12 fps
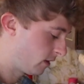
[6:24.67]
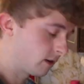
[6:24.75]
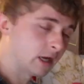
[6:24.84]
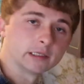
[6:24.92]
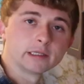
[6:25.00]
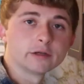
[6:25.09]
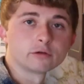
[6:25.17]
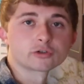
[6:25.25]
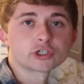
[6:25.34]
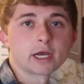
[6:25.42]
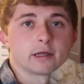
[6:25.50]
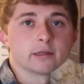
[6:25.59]
a little
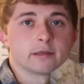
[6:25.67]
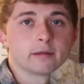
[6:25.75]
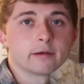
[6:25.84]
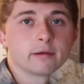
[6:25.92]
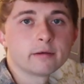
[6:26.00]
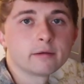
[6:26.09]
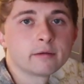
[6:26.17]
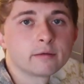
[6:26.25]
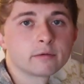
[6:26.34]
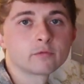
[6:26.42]
shell in there.